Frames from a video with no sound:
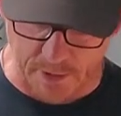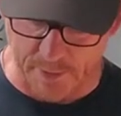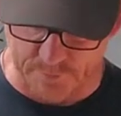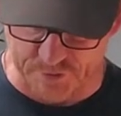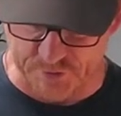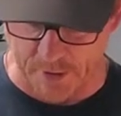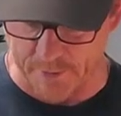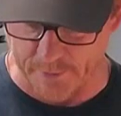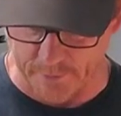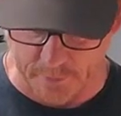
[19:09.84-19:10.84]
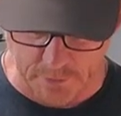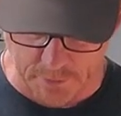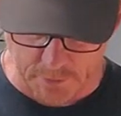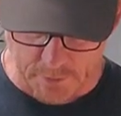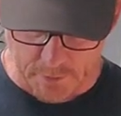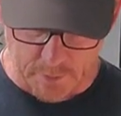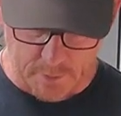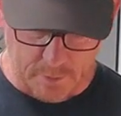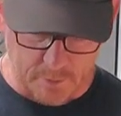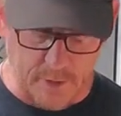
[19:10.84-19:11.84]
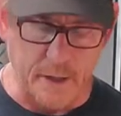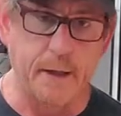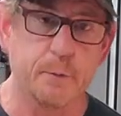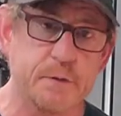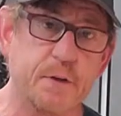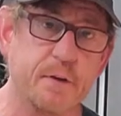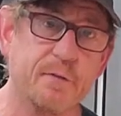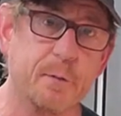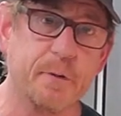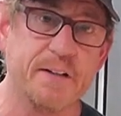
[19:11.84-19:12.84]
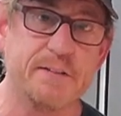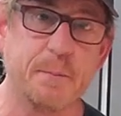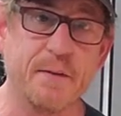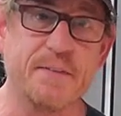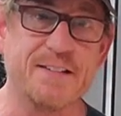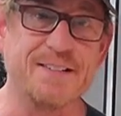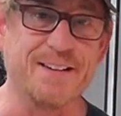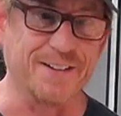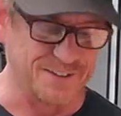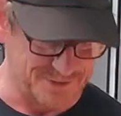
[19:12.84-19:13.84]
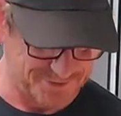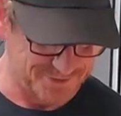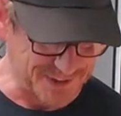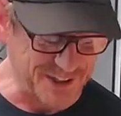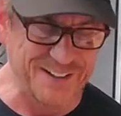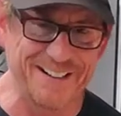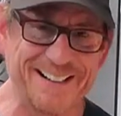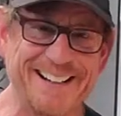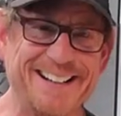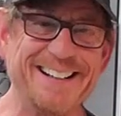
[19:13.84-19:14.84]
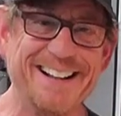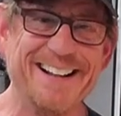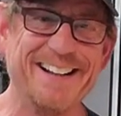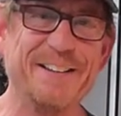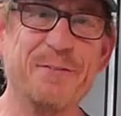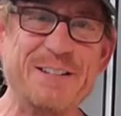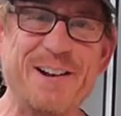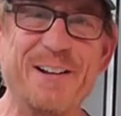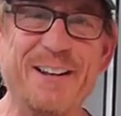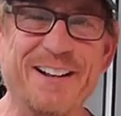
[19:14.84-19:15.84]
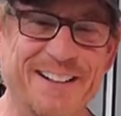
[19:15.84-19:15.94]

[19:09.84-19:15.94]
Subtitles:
I've decided I was looking for a place to mount this thing. And let me tell you,